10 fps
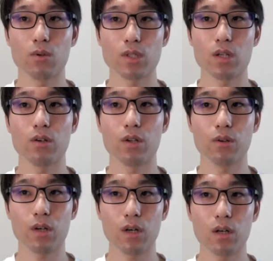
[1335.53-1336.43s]
so I'd
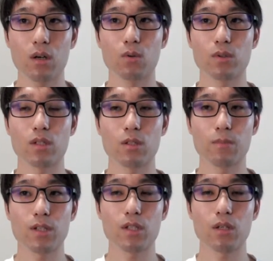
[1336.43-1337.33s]
like to start by
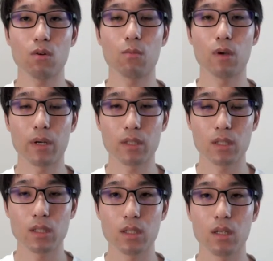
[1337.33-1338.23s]
explaining why we
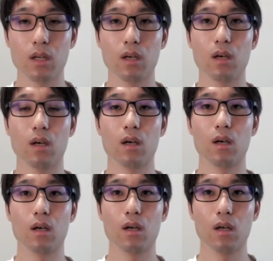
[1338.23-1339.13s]
use React Native
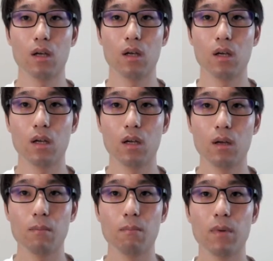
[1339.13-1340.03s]
in Demae-can
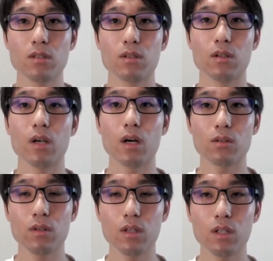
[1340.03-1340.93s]
App.
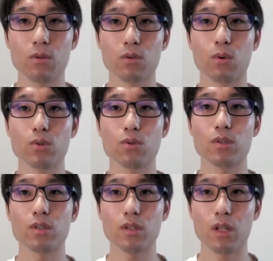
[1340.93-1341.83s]
First, let's
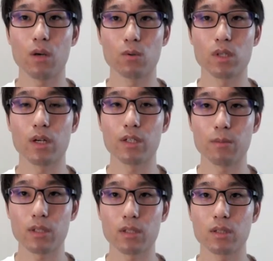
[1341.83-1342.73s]
review the features of
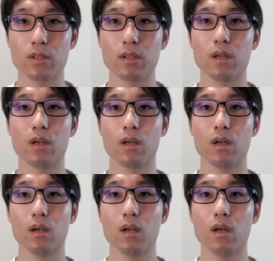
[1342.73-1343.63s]
React Native.
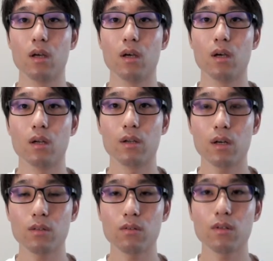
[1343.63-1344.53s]

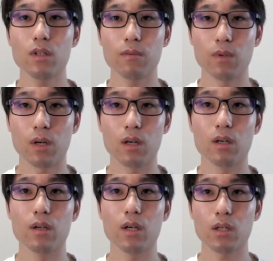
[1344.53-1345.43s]
React
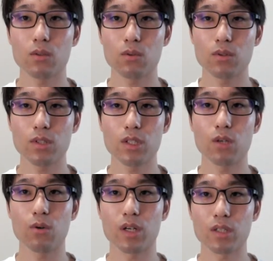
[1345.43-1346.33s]
Native is a
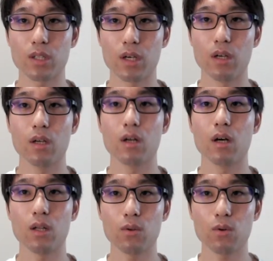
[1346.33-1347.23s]
tool that
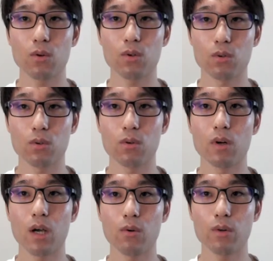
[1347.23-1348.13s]
enables cross-platform
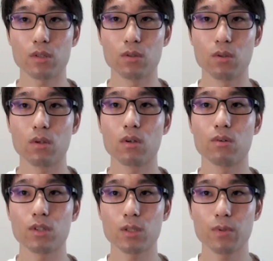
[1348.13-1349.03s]
development for
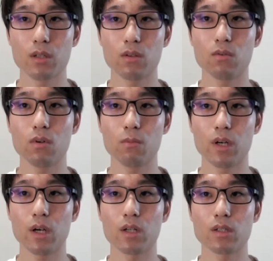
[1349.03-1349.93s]
Android and
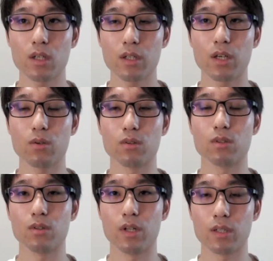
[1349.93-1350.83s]
iOS by
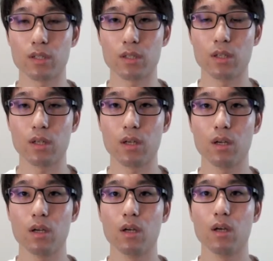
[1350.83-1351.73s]
leveraging React
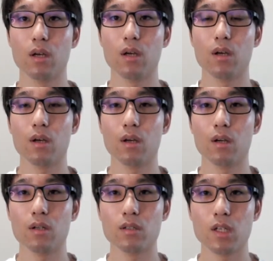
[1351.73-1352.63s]
knowledge.
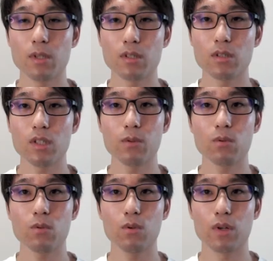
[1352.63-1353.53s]

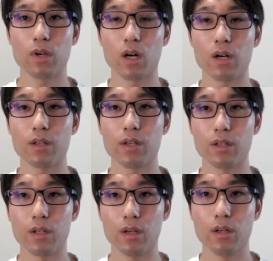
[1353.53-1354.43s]
It is written
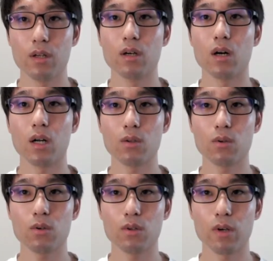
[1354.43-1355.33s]
in JavaScript
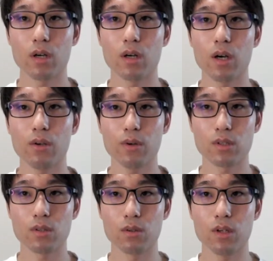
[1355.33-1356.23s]
code and has
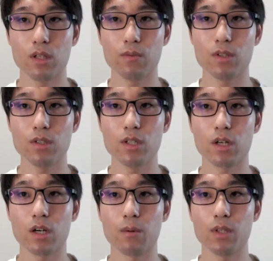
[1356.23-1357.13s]
features that are
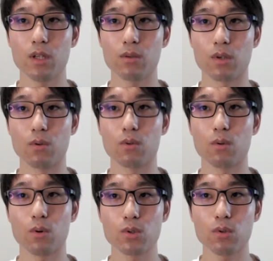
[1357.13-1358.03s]
unique from the
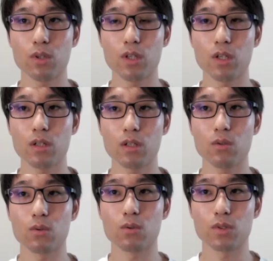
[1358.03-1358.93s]
perspective of native
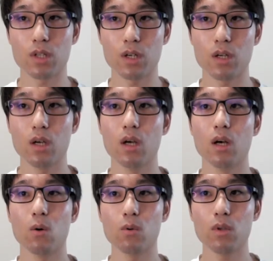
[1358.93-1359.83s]
Android and
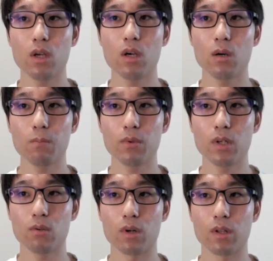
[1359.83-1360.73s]
iOS engineers, such
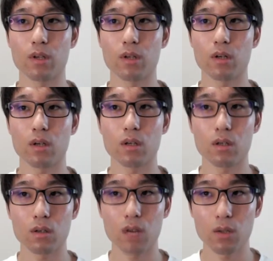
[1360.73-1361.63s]
as OTA
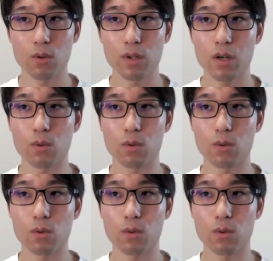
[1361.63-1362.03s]
update.